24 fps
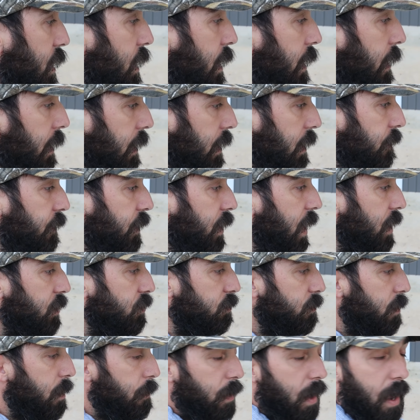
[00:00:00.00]
And if you
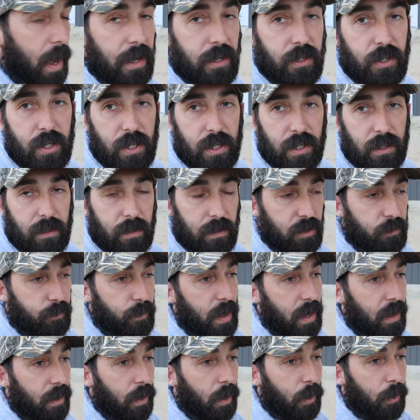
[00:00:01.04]
guys remember, I just
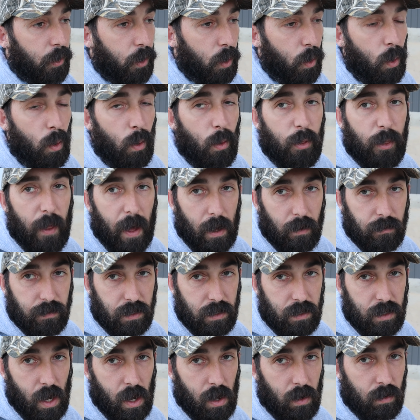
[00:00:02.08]
spent
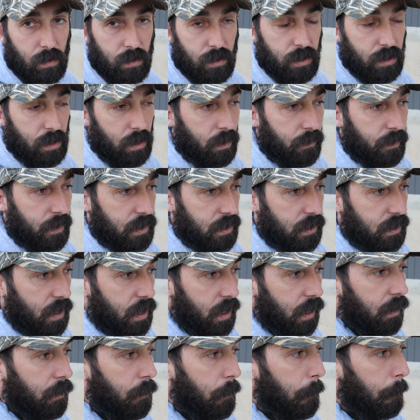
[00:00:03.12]
$2,000 on this
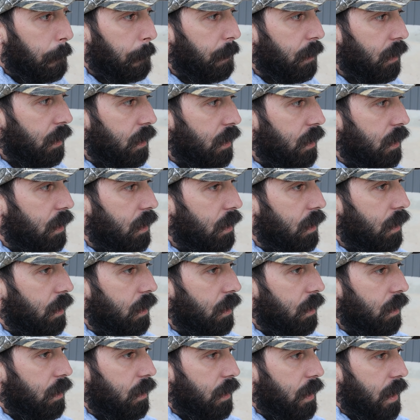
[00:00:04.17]
thing.
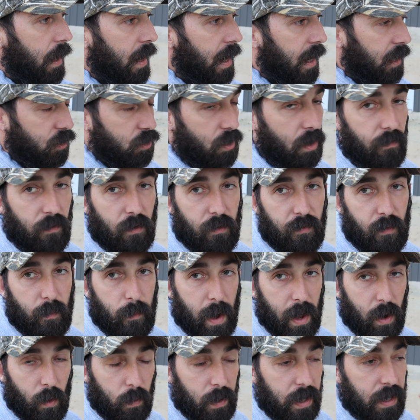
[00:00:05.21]
And I drove it for
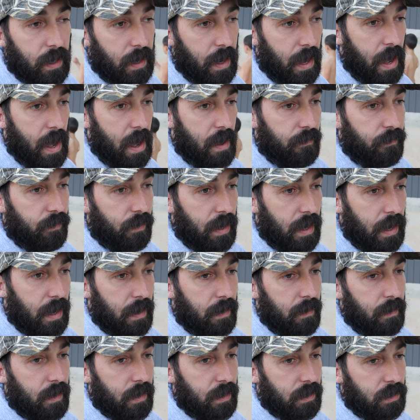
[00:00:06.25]
about a week and a half,
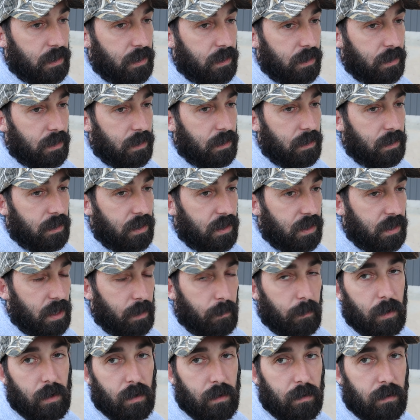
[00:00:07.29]
and it's
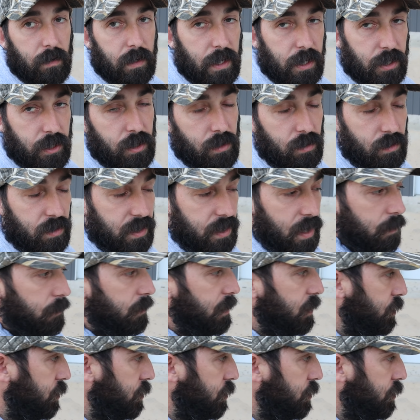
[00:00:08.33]
similar issues, same